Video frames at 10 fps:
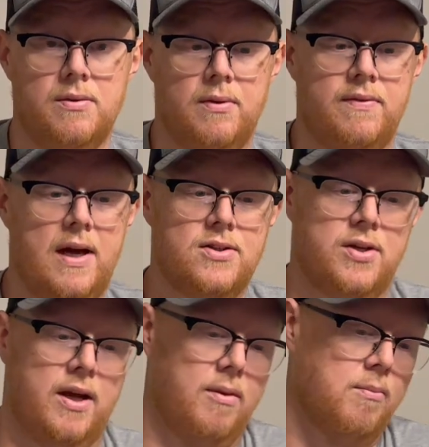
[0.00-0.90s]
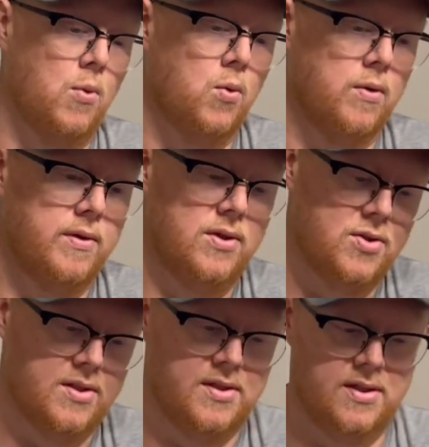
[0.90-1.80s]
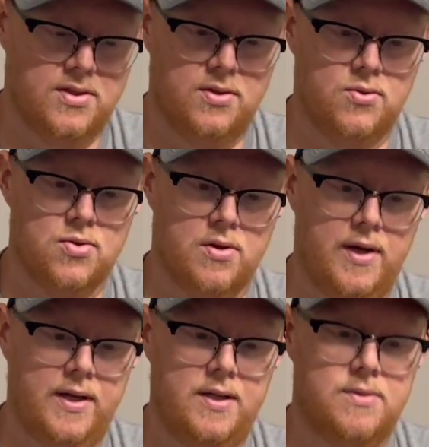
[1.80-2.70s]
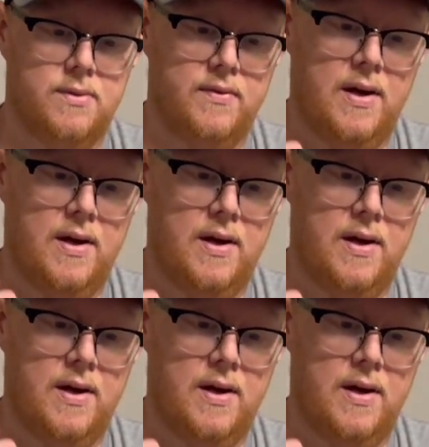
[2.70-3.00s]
We've actually got more than just these 2 trays. We've